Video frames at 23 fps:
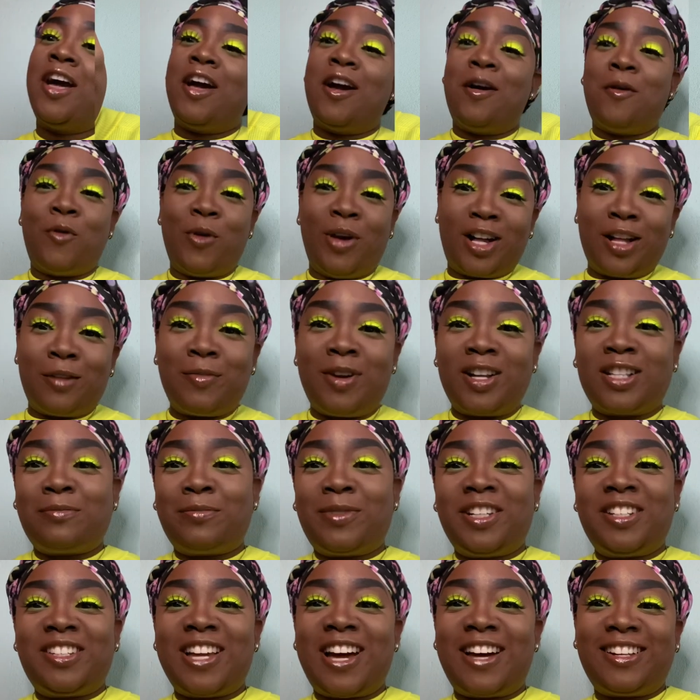Welcome back to my
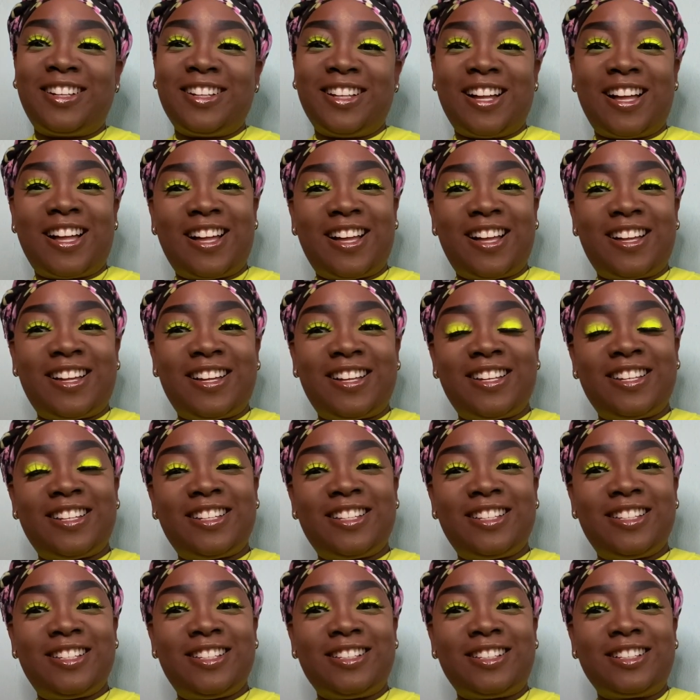channel,
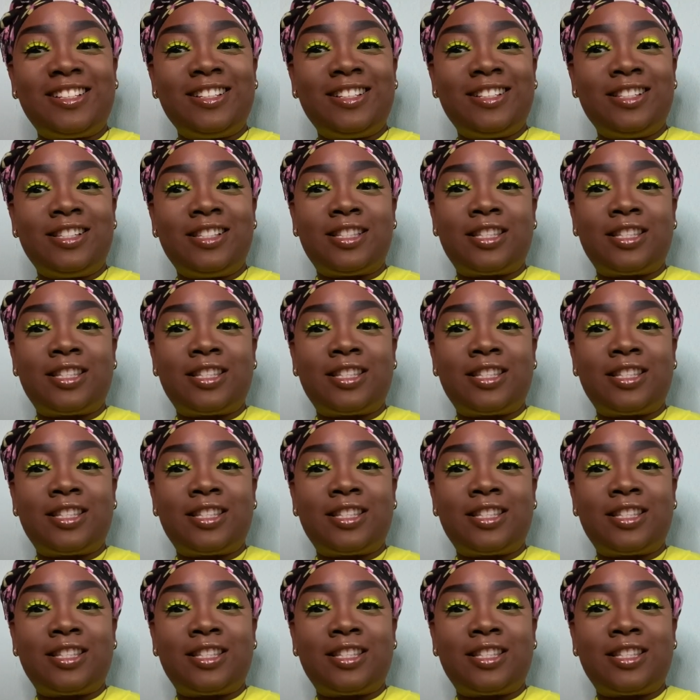guys.